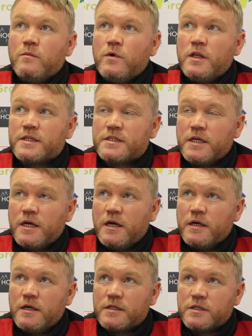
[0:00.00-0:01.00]
Well, it's
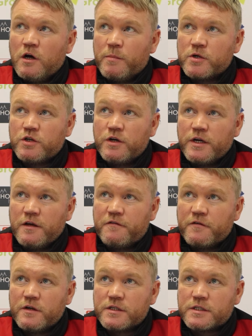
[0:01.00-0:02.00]
an opportunity
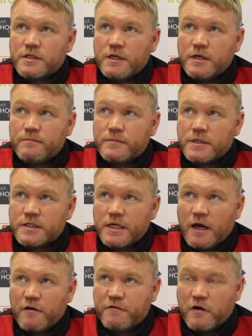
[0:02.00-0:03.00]
for us to
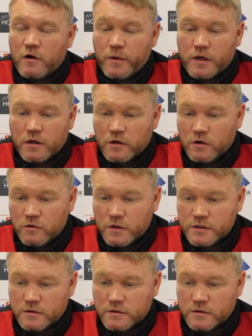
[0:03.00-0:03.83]
see how far we can go.